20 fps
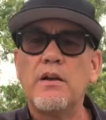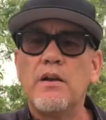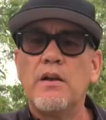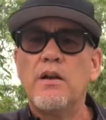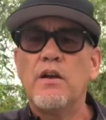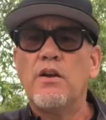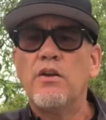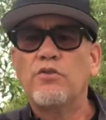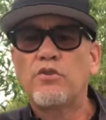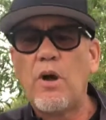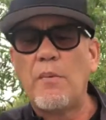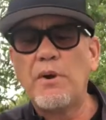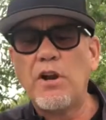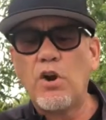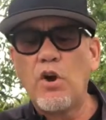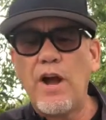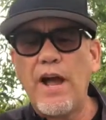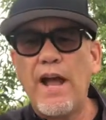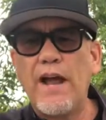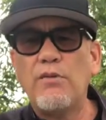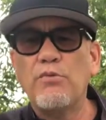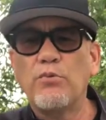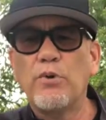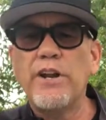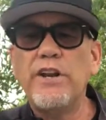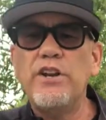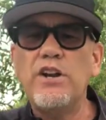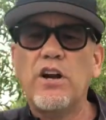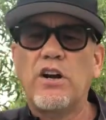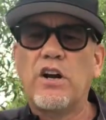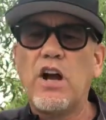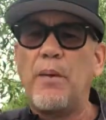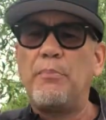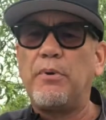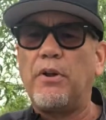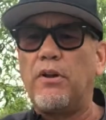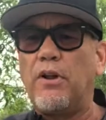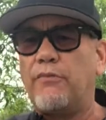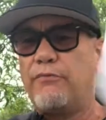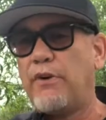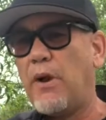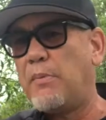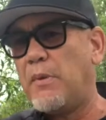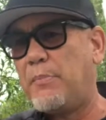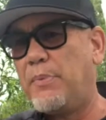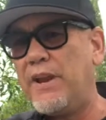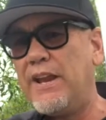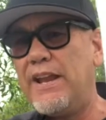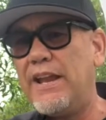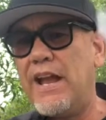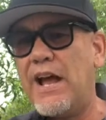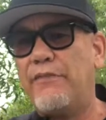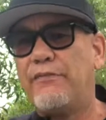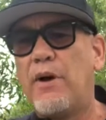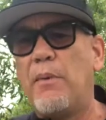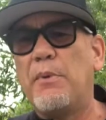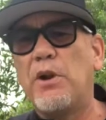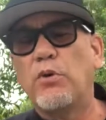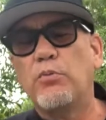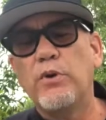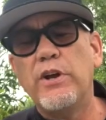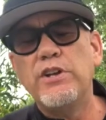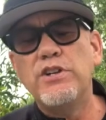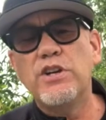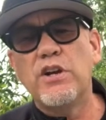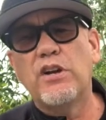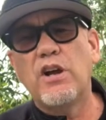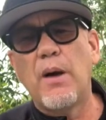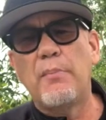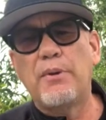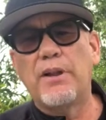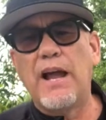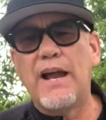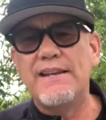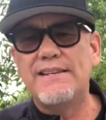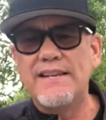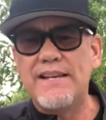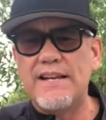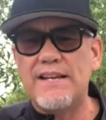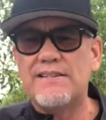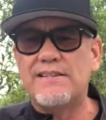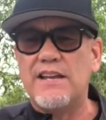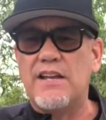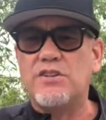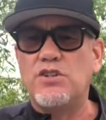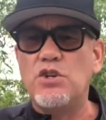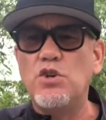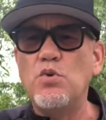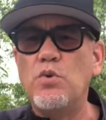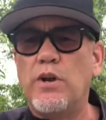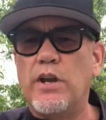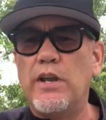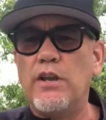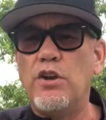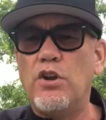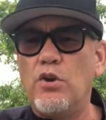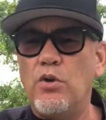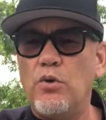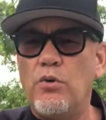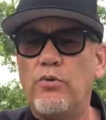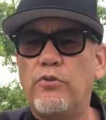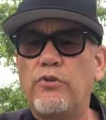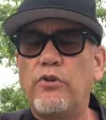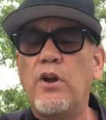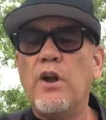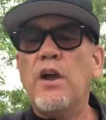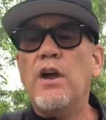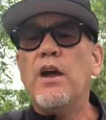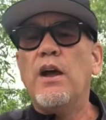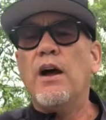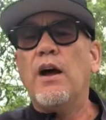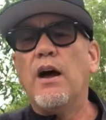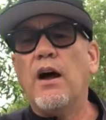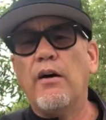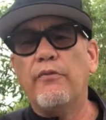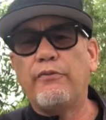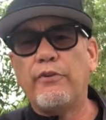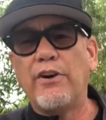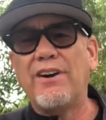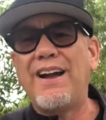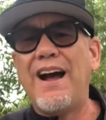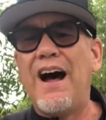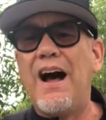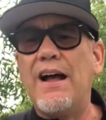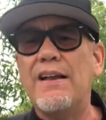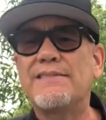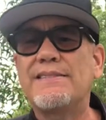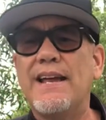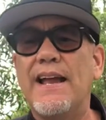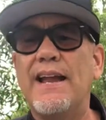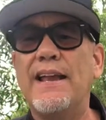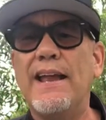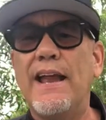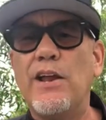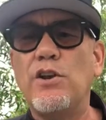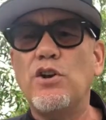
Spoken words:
So I'm going to go ahead and read you a couple from the PDF. I'm going to read you a couple ideas that you can use for content in your